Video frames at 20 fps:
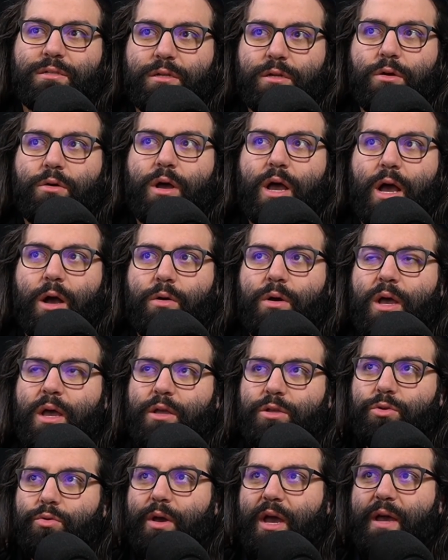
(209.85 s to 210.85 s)
You know how
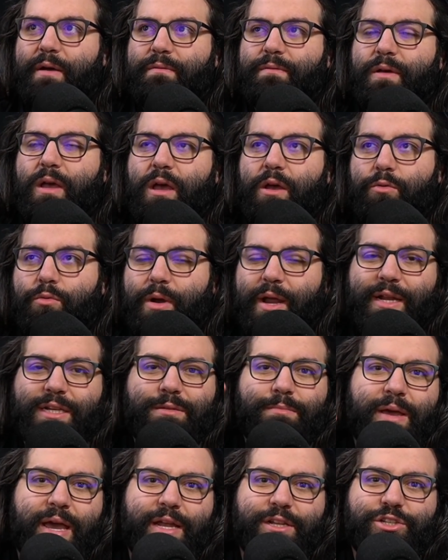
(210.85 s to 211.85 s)
you have
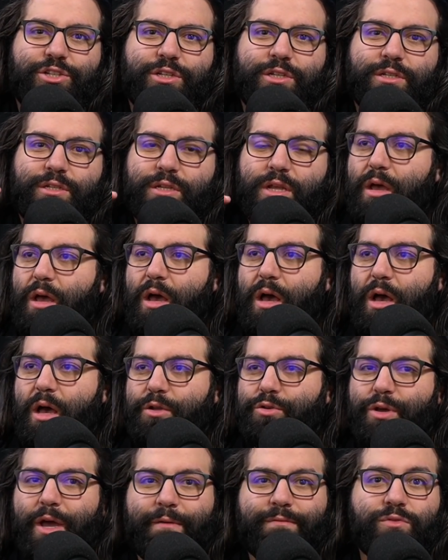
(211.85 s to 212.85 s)
ranked matches, uh,
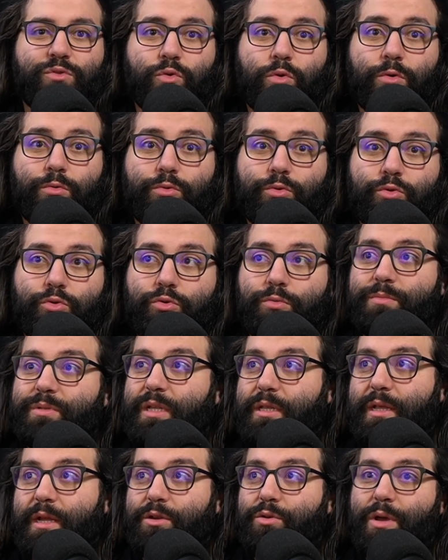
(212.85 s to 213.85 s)
you have duel rooms,
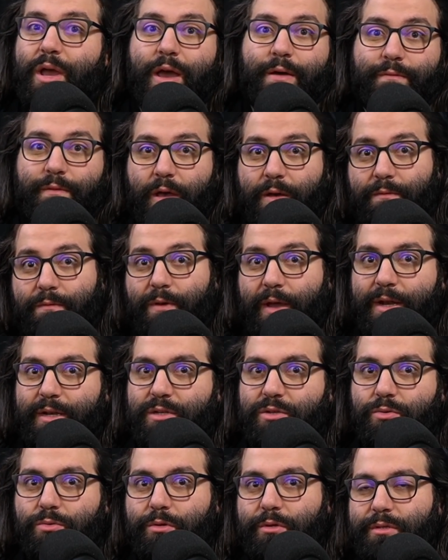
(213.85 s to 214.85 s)
and then you have
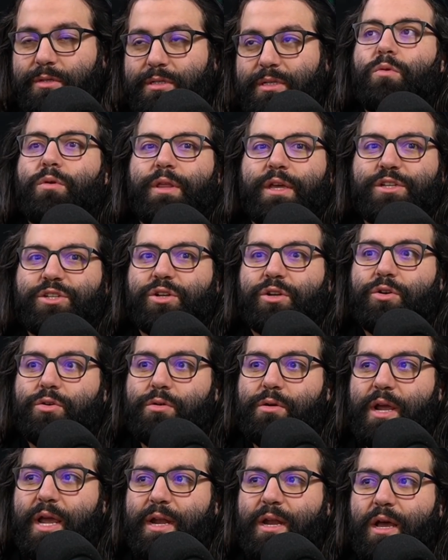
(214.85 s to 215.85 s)
event duels. Well, they should
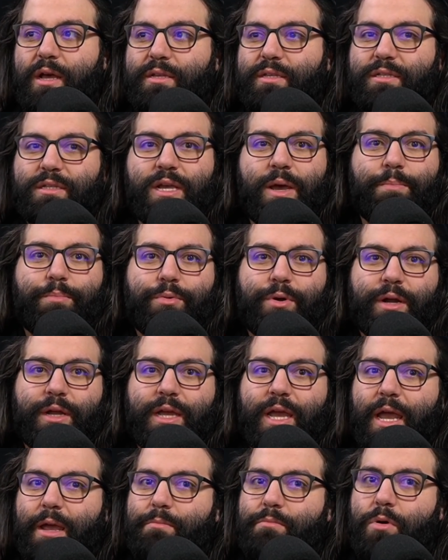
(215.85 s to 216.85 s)
create a separate
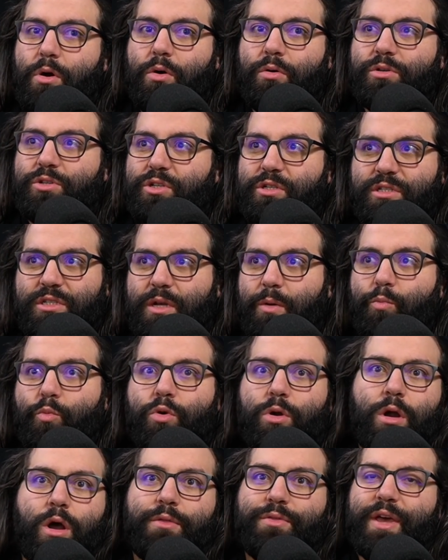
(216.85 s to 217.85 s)
game mode just
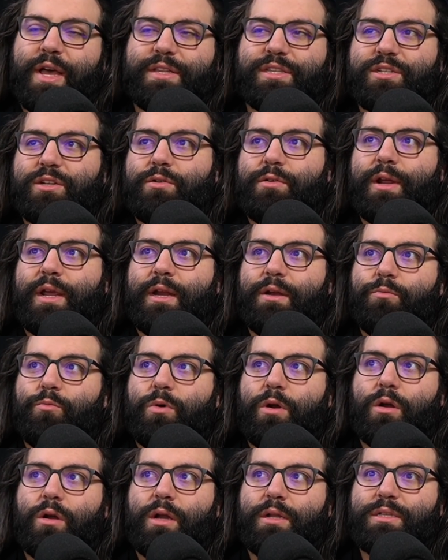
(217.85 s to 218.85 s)
somewhere on that screen
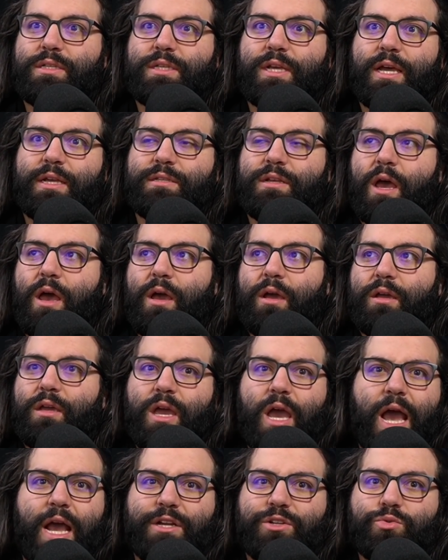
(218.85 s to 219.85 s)
where it says
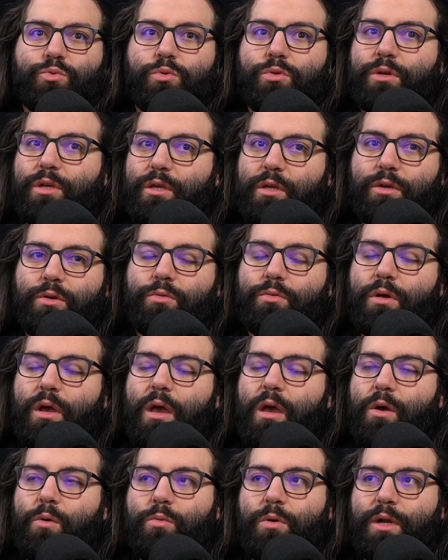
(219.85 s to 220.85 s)
casual queue
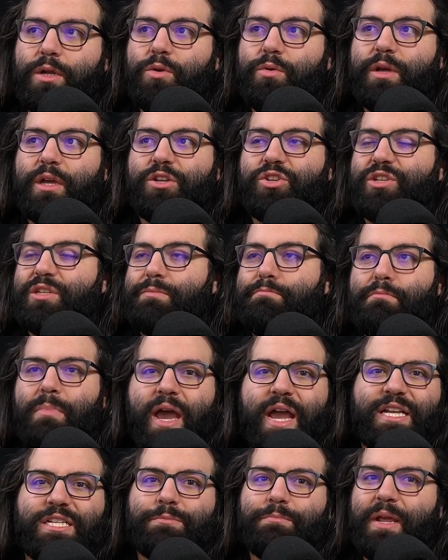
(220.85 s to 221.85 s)
where you can just
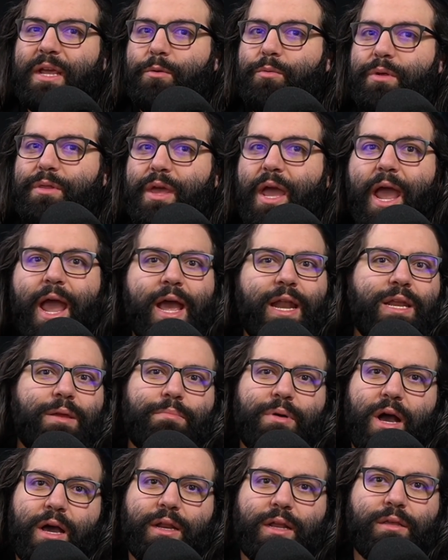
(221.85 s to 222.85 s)
matchmake with
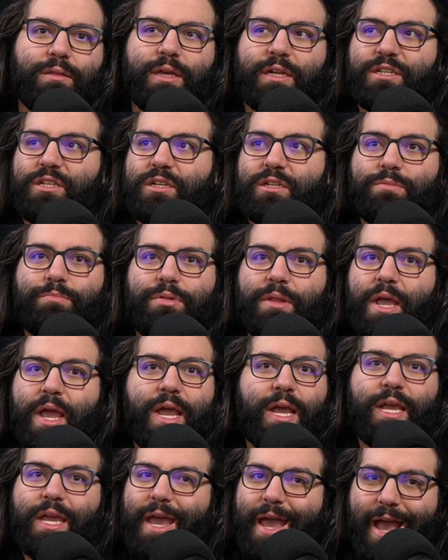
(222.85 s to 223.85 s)
anybody that's just
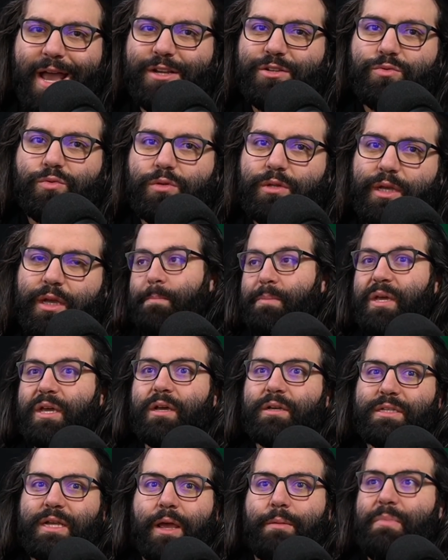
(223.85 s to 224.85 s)
playing casually.
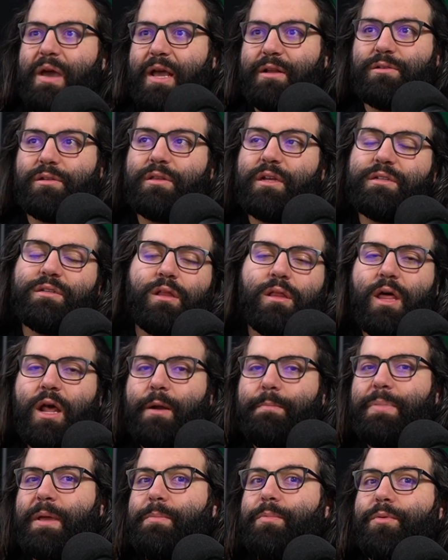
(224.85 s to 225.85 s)
Because I imagine there's a lot
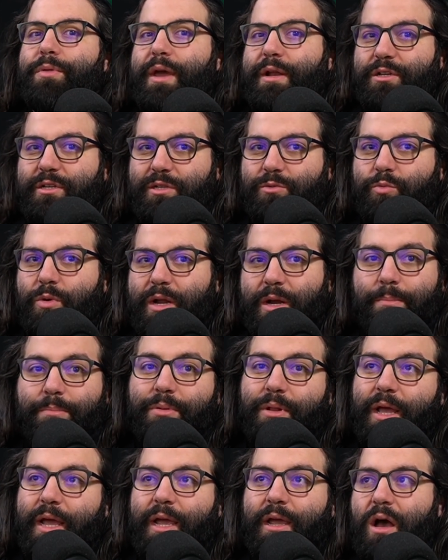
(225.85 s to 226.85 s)
of people that just want to
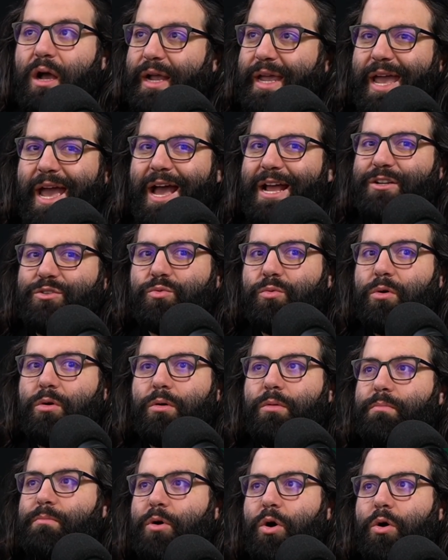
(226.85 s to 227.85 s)
play a
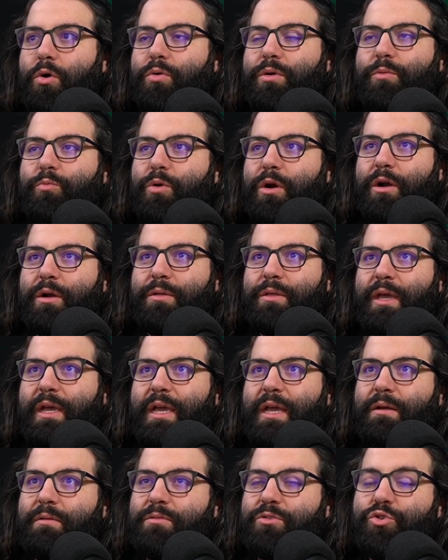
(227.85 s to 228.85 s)
casual mode where they
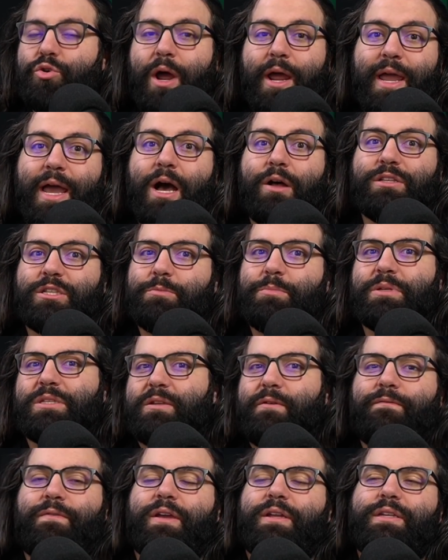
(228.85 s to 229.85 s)
can try out
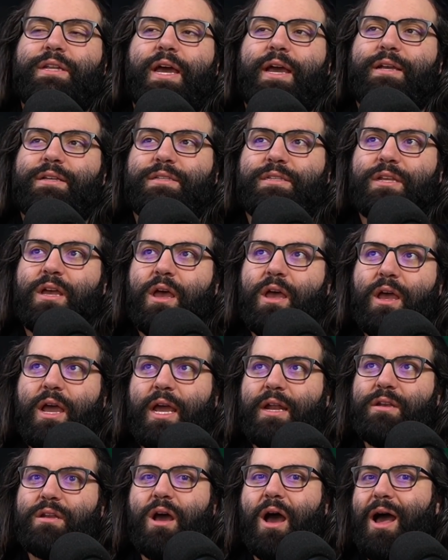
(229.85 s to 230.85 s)
specific decks
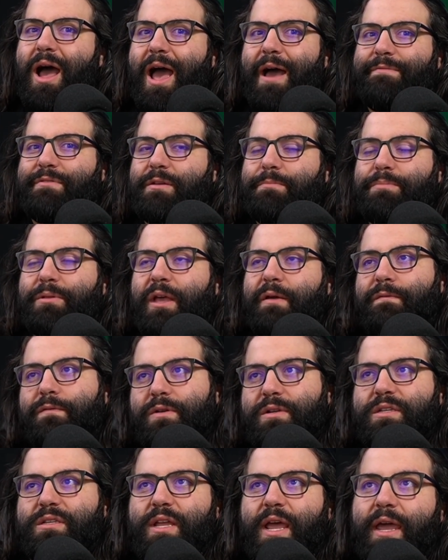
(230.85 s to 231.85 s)
and not have to play
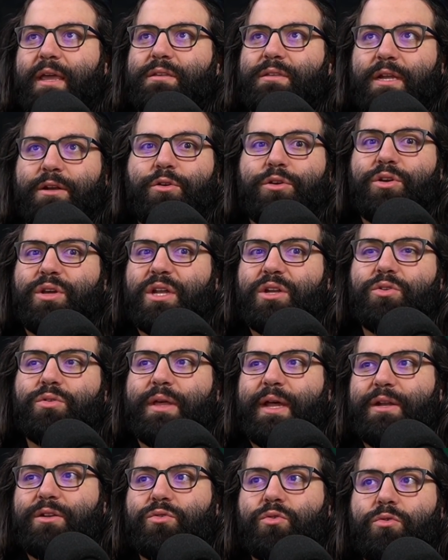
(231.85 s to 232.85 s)
for stakes. I know you can do
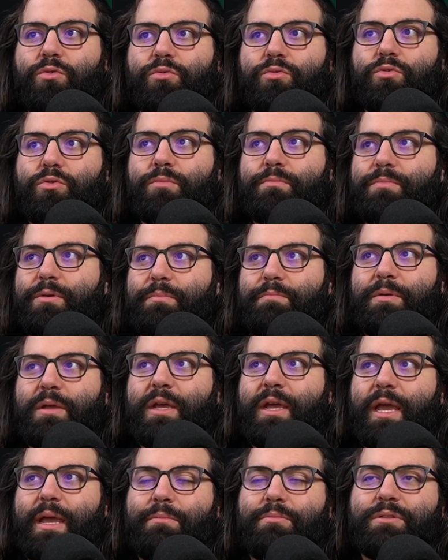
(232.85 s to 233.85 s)
that in duel room, but
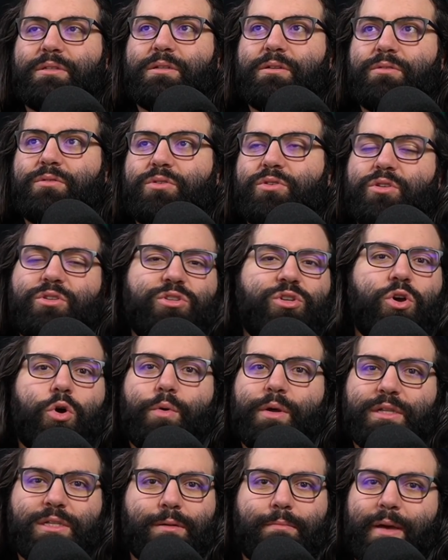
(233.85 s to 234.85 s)
being able to just
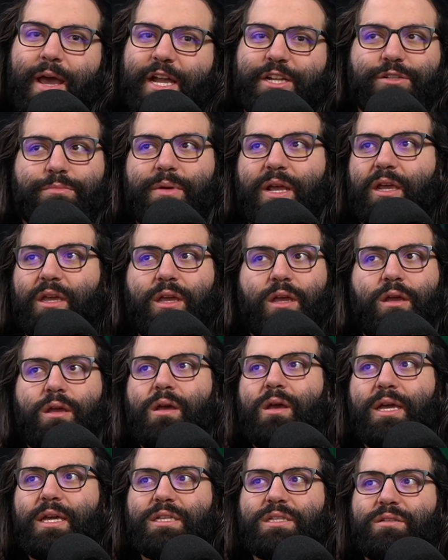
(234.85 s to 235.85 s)
go into matchmaking
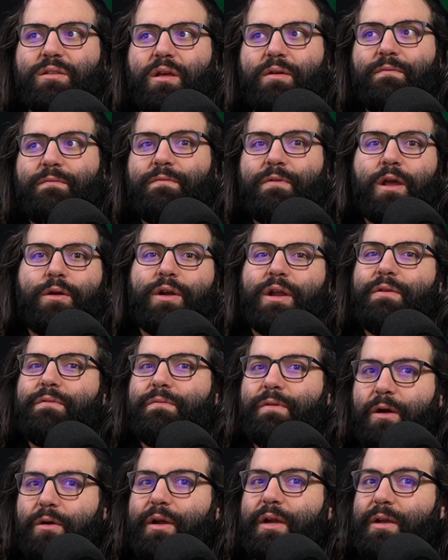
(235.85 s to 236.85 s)
is very,
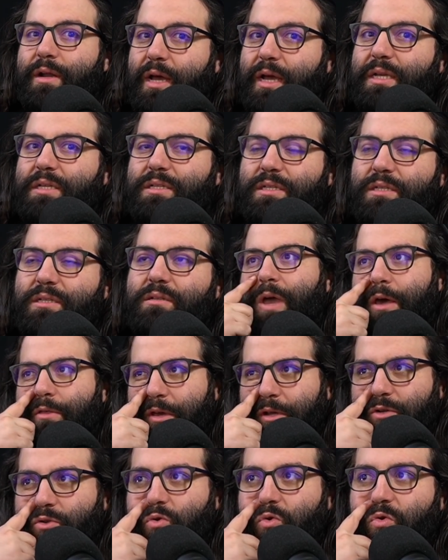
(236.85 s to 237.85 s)
very nice. I
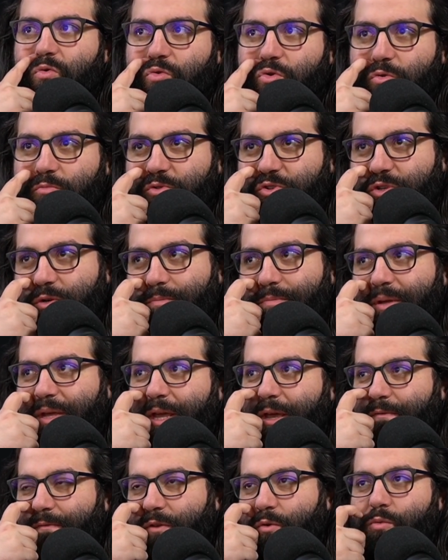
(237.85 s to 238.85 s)
think duel room should
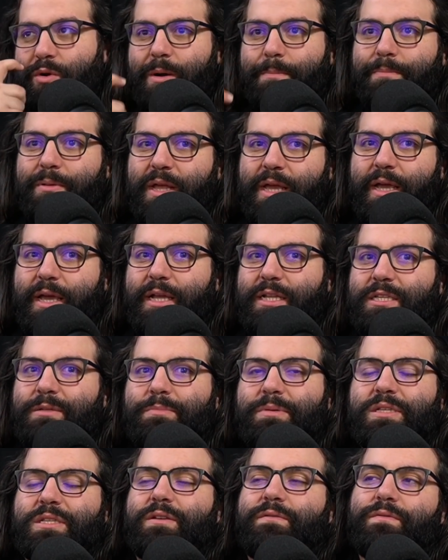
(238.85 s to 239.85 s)
be if you want to play against
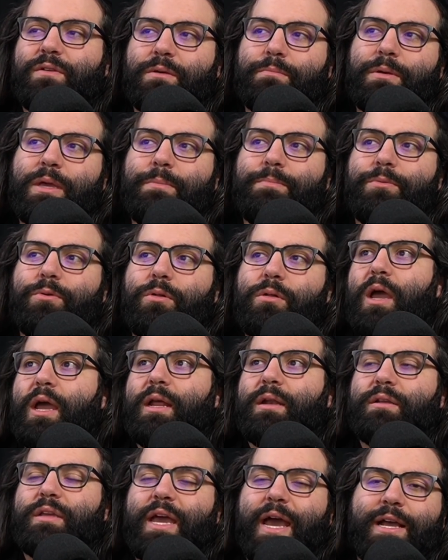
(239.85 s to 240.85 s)
specific people
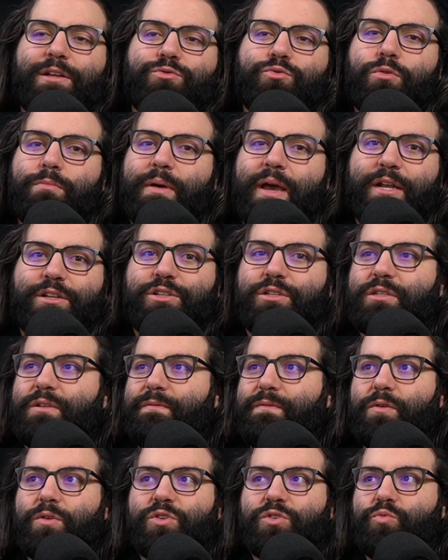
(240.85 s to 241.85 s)
and casual matches
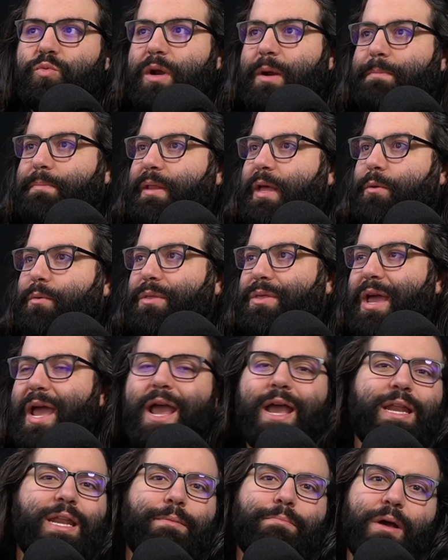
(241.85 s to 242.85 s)
if you just want to play with
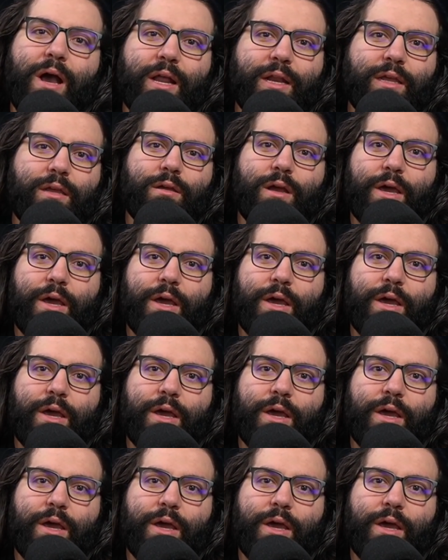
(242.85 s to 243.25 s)
anybody.